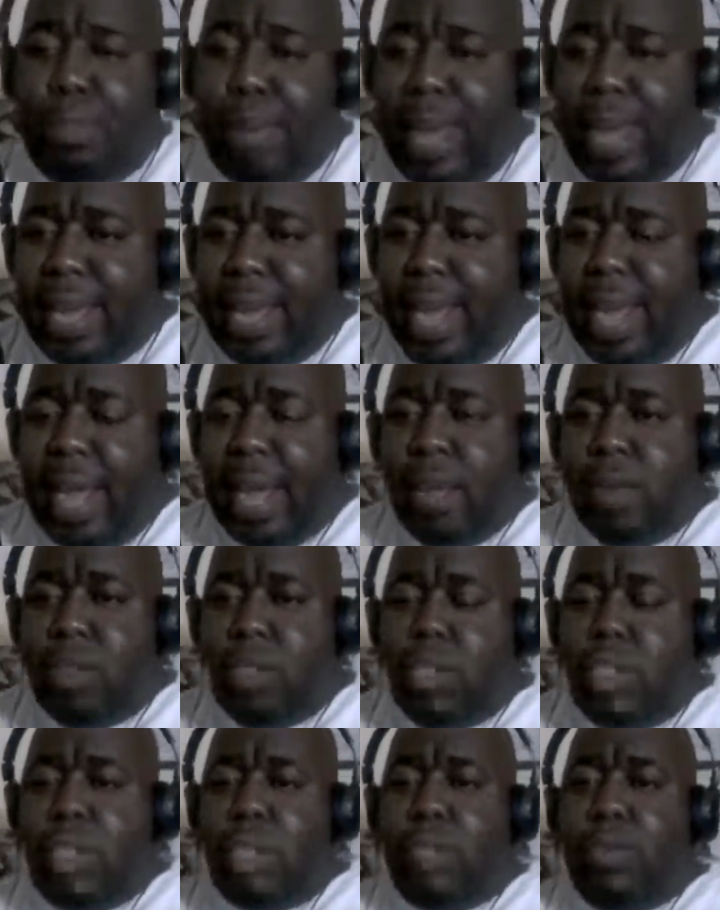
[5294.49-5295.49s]
back
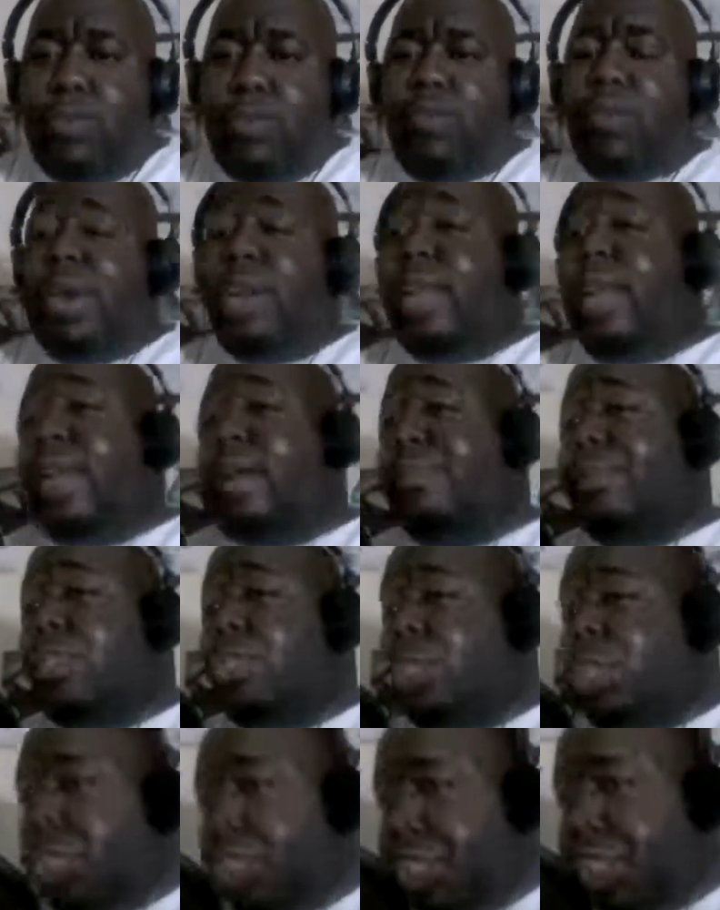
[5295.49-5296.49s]
out to Fred
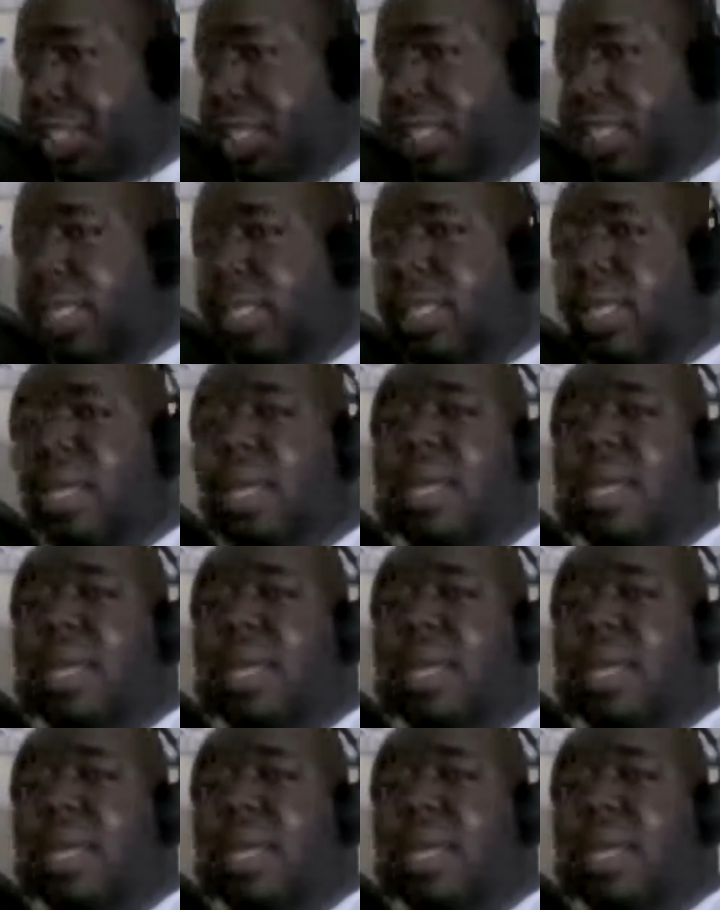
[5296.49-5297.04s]
Hampton Jr.